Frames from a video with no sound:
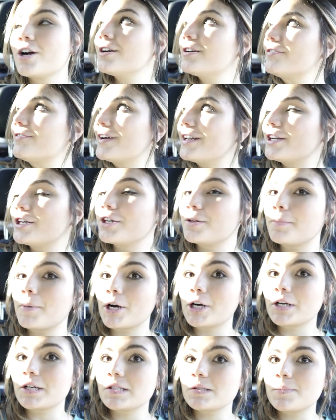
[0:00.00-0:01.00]
hard to find a good
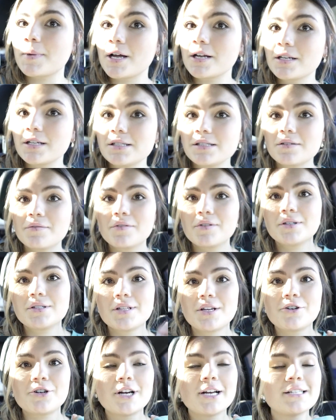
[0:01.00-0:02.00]
parking spot because of the
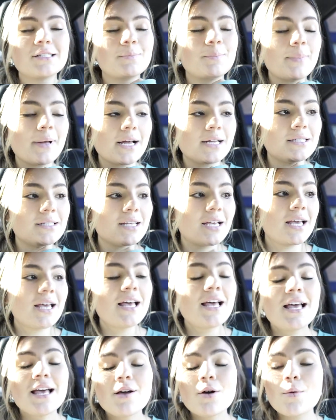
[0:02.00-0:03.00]
sunrise. But
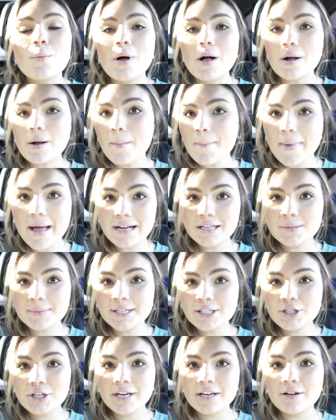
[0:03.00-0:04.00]
welcome back to
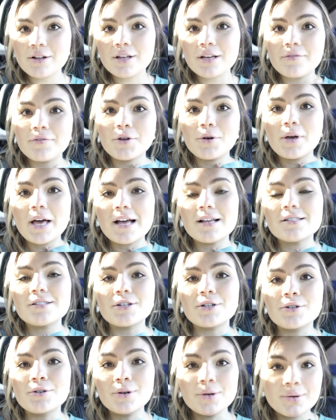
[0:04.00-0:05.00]
my channel. If you guys
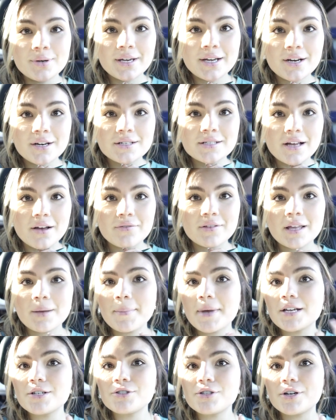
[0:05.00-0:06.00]
are new here, definitely
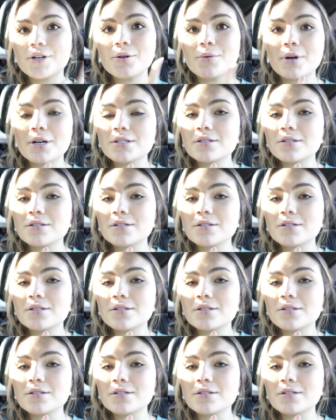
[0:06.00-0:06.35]
make sure you are